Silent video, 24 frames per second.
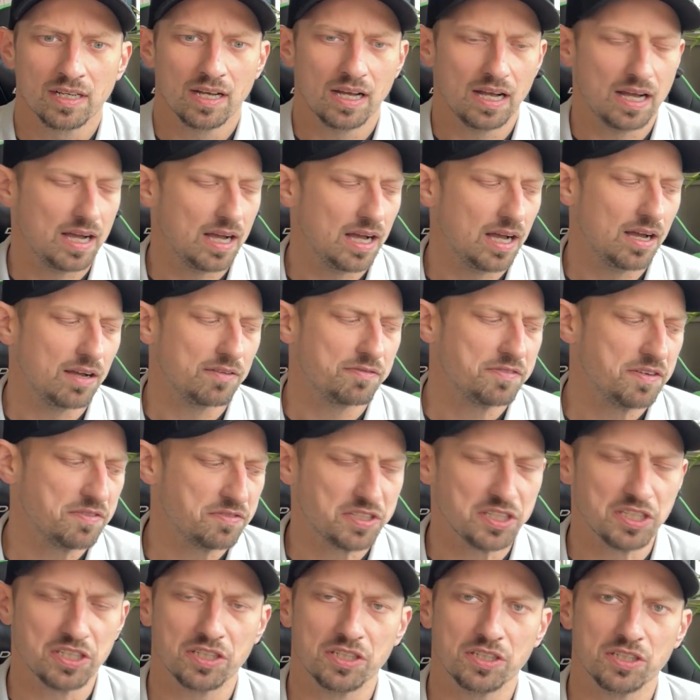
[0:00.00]
uh,
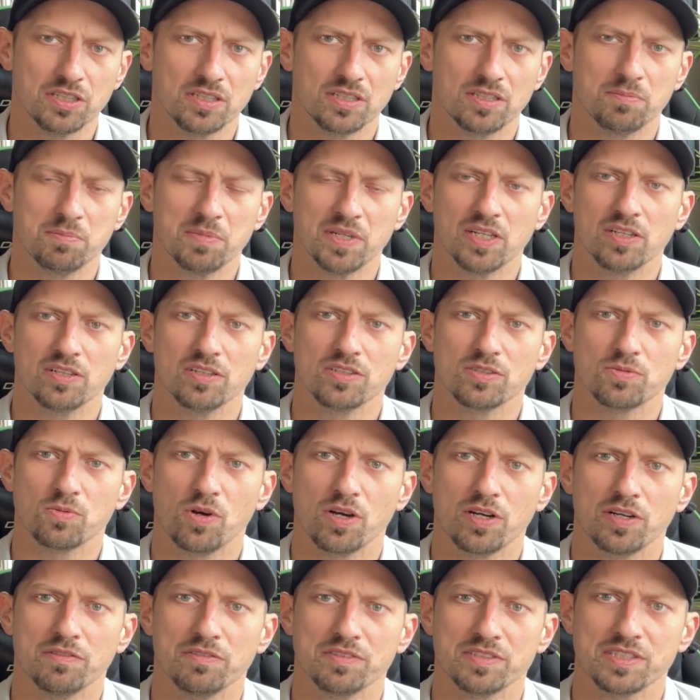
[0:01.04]
fifty meters
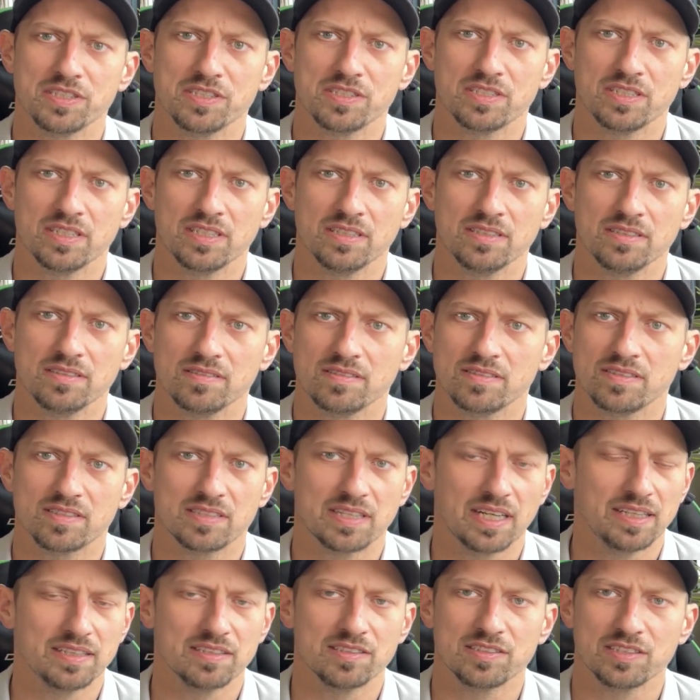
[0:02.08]
water resistant,
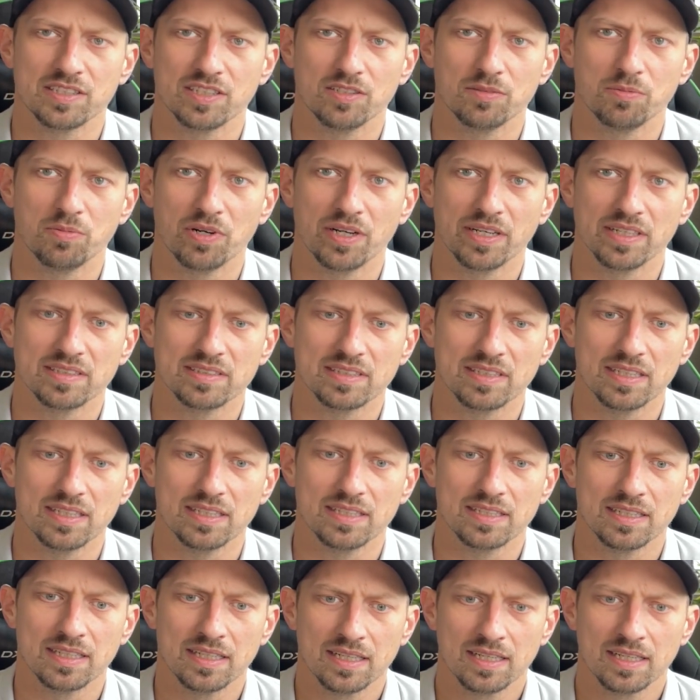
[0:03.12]
stainless steel bracelet.